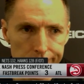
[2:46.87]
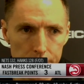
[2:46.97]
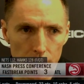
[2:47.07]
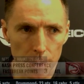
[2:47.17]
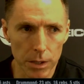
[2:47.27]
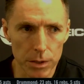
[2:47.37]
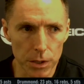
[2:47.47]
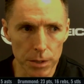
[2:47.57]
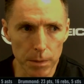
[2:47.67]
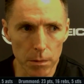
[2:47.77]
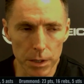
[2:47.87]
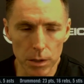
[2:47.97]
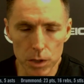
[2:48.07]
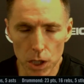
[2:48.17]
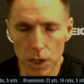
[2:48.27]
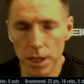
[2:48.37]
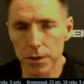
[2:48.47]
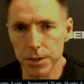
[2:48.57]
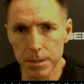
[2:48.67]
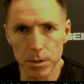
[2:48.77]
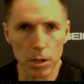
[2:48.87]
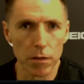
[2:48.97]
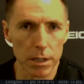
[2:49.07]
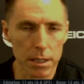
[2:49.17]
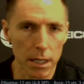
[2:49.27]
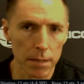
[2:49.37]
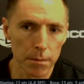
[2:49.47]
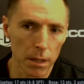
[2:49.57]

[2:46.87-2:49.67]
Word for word: you know, we don't turn the ball, we don't turn other teams over a ton.